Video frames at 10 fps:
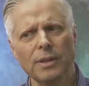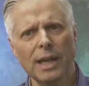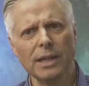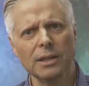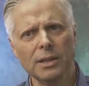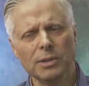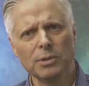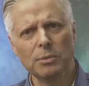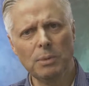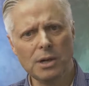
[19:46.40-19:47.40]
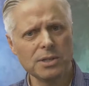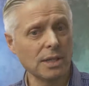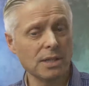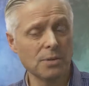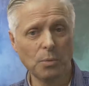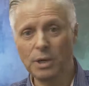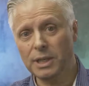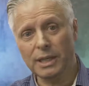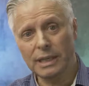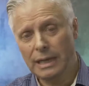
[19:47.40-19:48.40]
then the marketing isn't
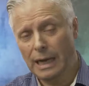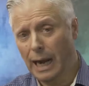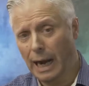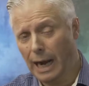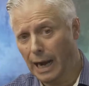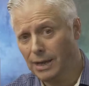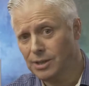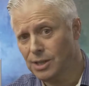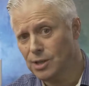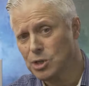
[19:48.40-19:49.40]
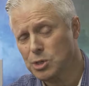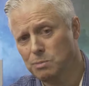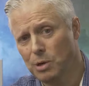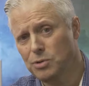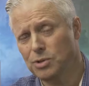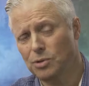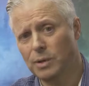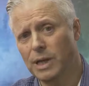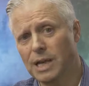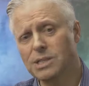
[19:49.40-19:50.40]
working, and the exposure
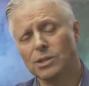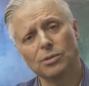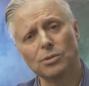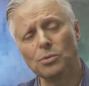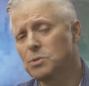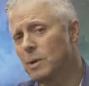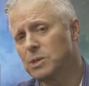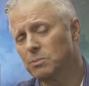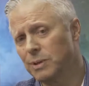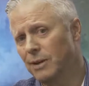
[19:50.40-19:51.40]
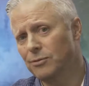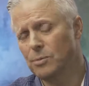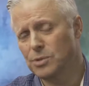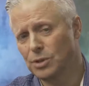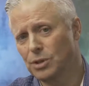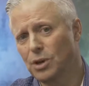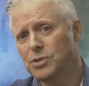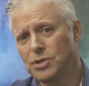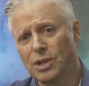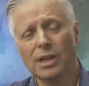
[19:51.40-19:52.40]
that we're getting through automation platforms and the
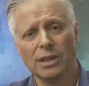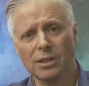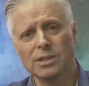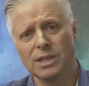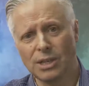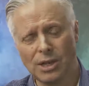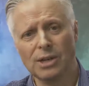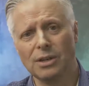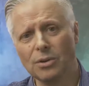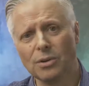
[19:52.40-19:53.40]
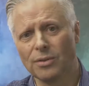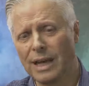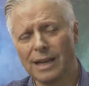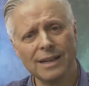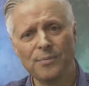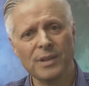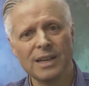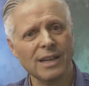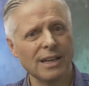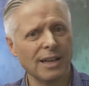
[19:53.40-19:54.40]
cost that's incurred in all of that
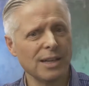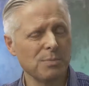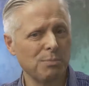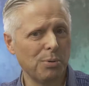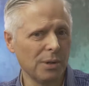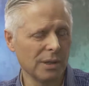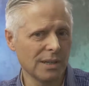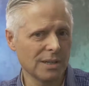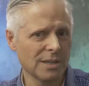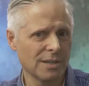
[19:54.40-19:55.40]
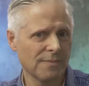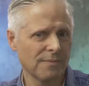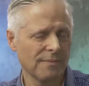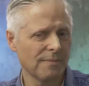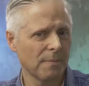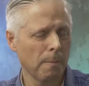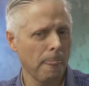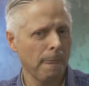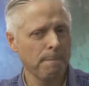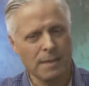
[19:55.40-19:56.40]
is pointless.
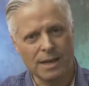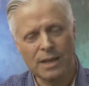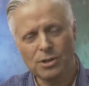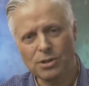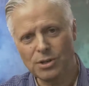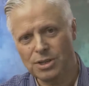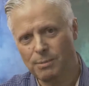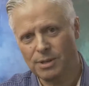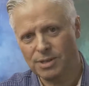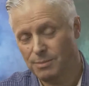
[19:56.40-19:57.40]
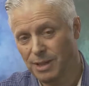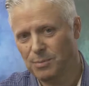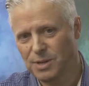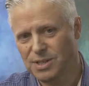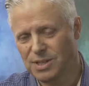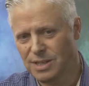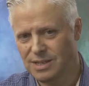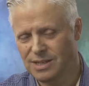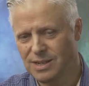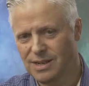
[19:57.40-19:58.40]
And then you look at some other
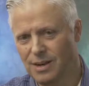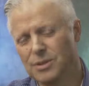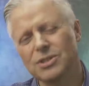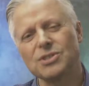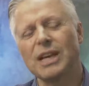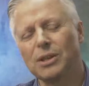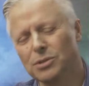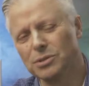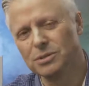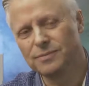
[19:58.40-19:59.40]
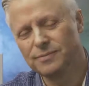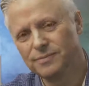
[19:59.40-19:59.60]
businesses I mean, just take Google.